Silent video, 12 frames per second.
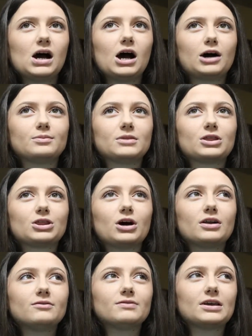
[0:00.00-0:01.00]
The
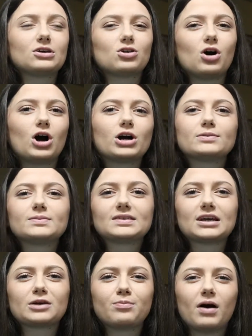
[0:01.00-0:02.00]
thought of like carbs,
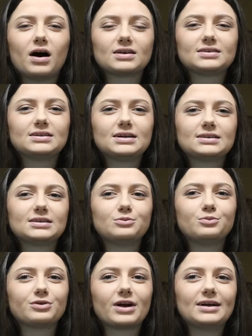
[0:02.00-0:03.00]
like pastas
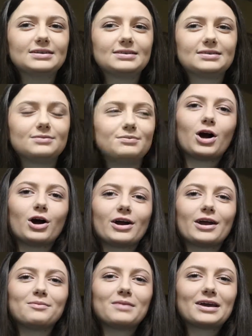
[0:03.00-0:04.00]
and breads. All
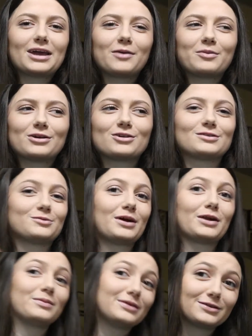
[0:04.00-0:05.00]
right, my camera just
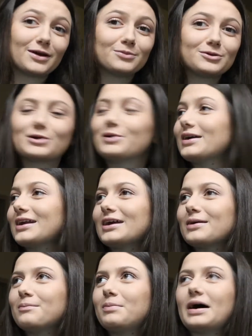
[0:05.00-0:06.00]
randomly stopped
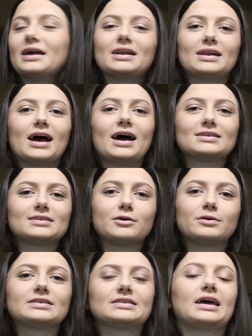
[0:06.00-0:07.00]
recording, but as I
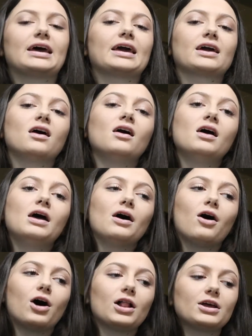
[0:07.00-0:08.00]
was saying,
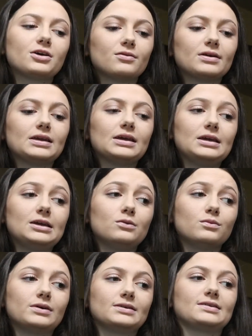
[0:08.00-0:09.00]
all I could really
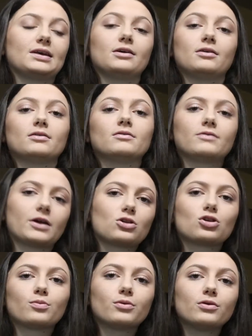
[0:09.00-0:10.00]
eat was like
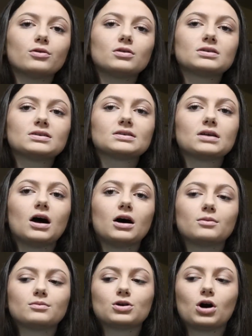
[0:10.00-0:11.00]
vegetables,
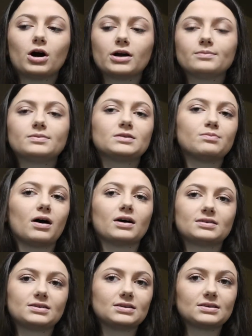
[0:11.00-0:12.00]
carbs,
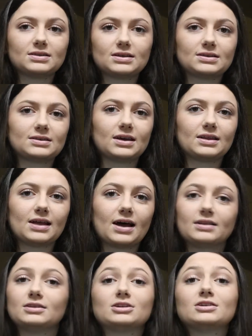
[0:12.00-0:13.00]
pastas, things like
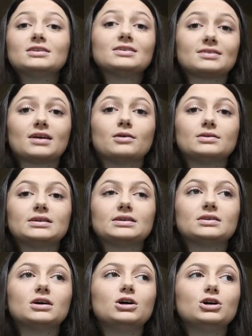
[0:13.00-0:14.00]
that. Literally
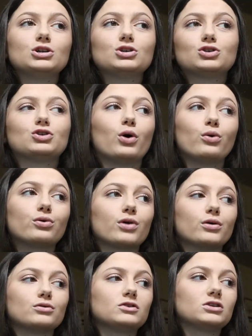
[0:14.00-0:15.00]
sounded so
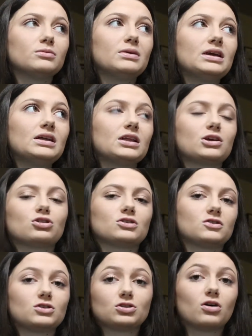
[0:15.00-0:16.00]
gross to me. Like,
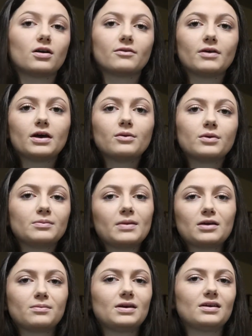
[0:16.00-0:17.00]
just the thought of it would
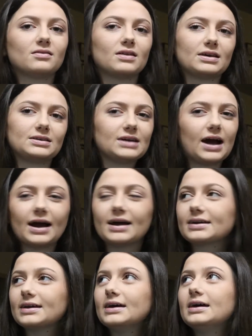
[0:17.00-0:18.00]
make me like
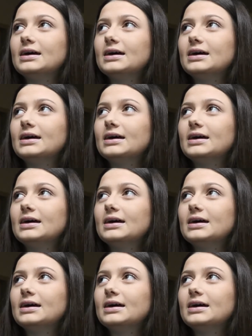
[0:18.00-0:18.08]
gag.